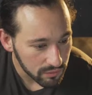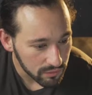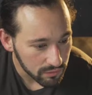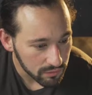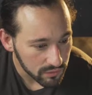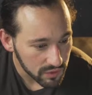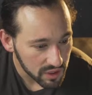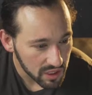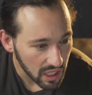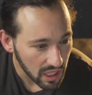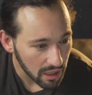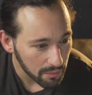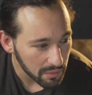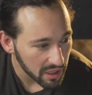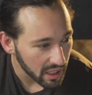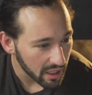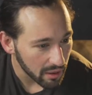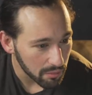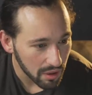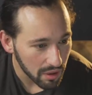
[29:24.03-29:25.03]
Tommy,
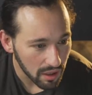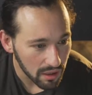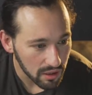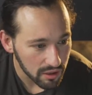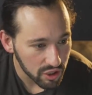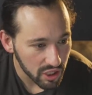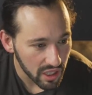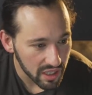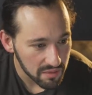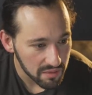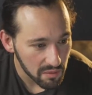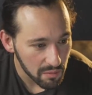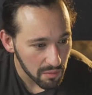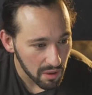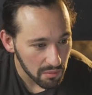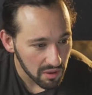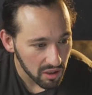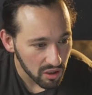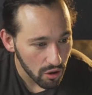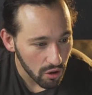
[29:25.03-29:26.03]
I apologize, but
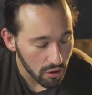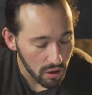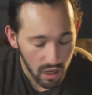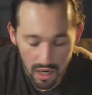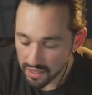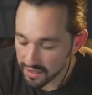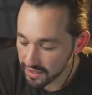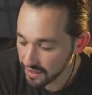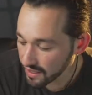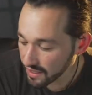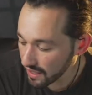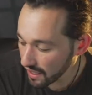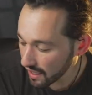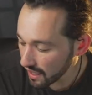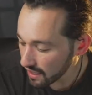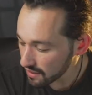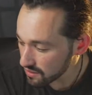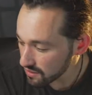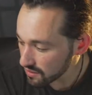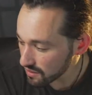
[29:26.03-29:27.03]
maybe Godox can
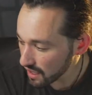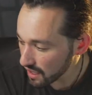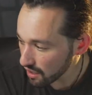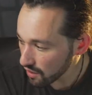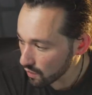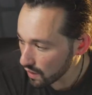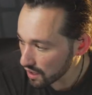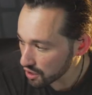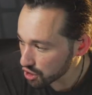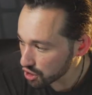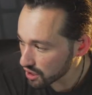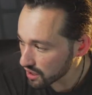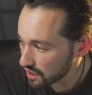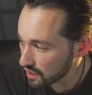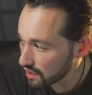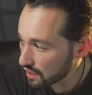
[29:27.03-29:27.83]
answer that question.